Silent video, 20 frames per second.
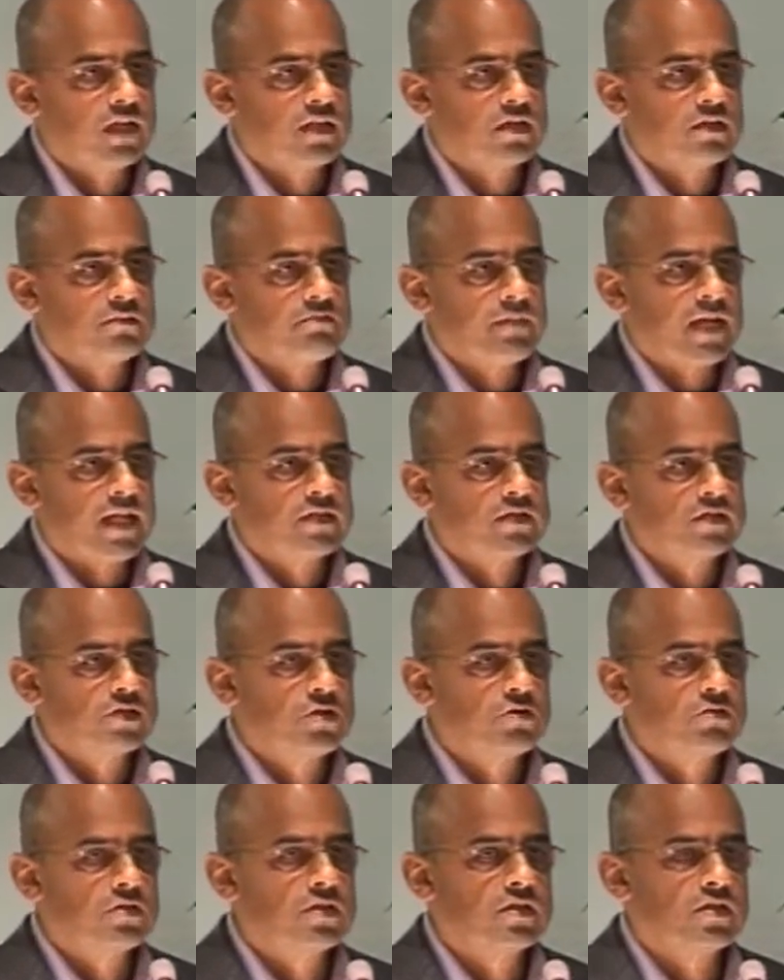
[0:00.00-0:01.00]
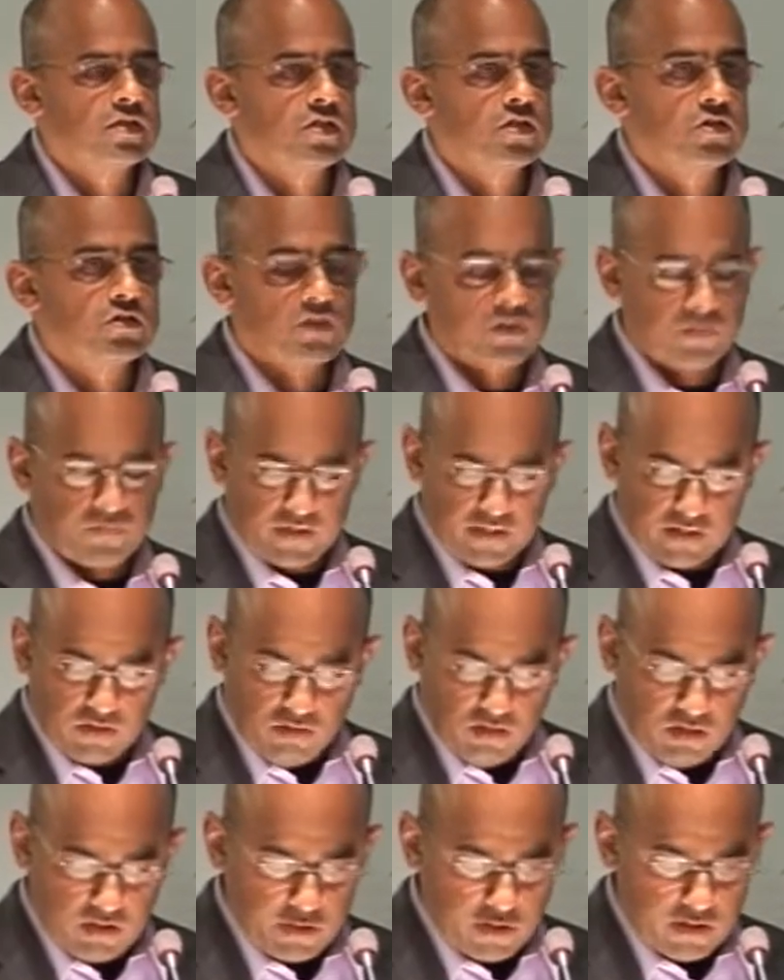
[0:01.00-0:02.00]
at the Massachusetts Institute of
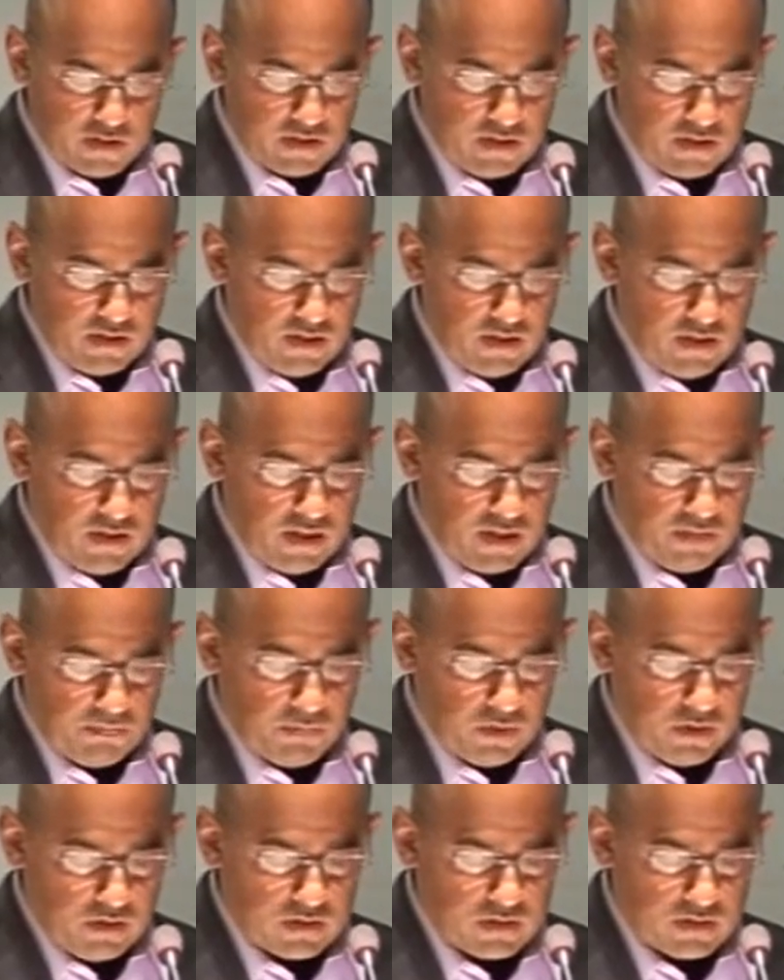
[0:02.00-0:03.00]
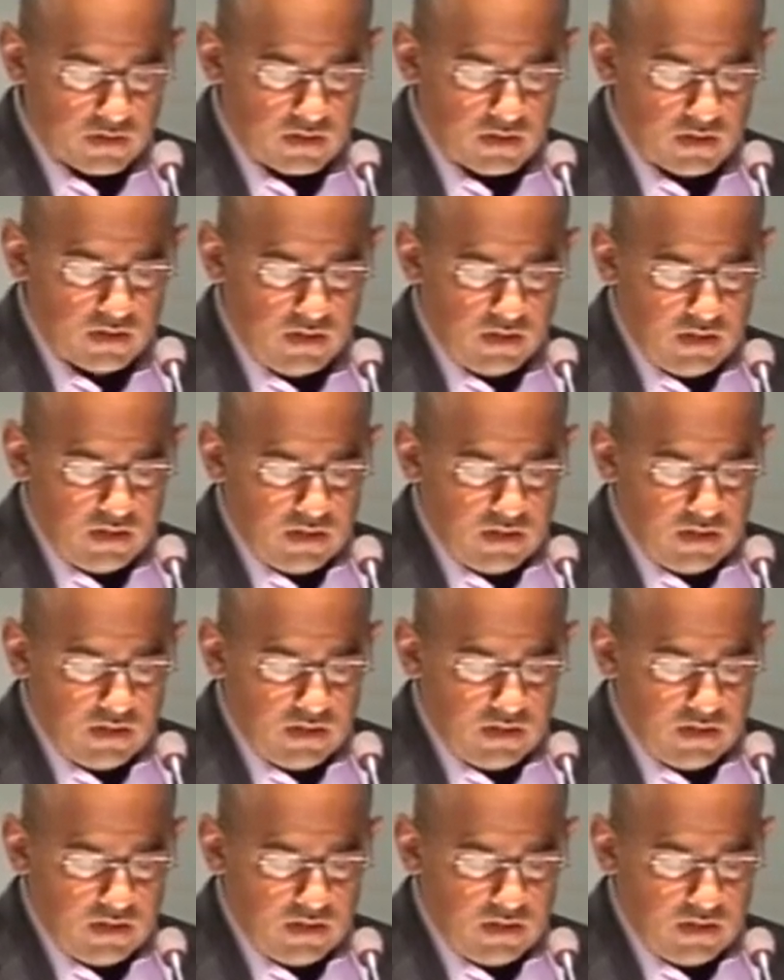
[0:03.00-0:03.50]
Technology in Boston